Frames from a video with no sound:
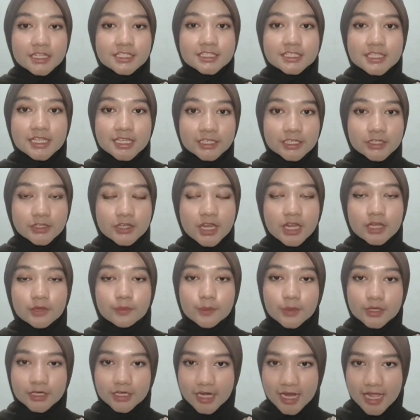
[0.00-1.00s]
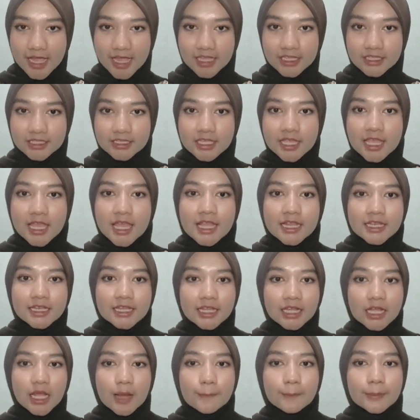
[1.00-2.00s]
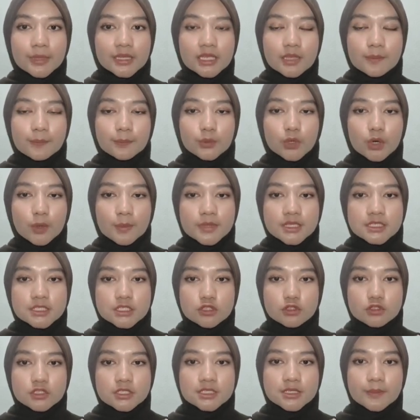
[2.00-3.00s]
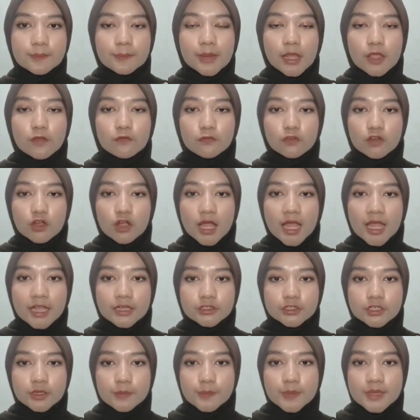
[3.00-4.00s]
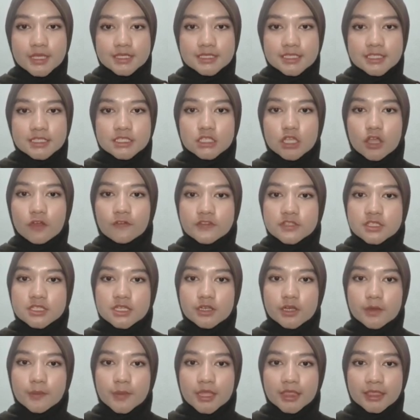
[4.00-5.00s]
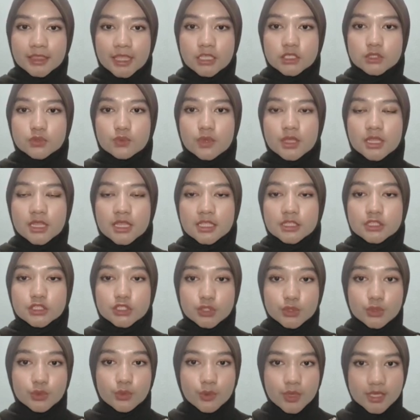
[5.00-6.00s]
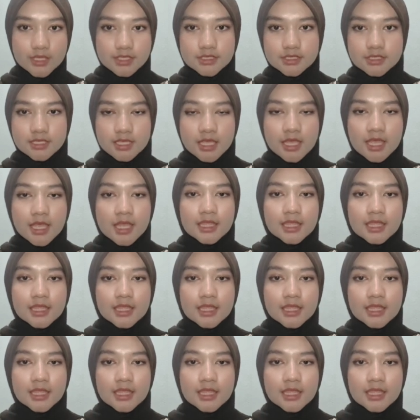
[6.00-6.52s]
Sendirian Berhad. The company promised to supply 400 pieces of ceramic tiles within 2 weeks.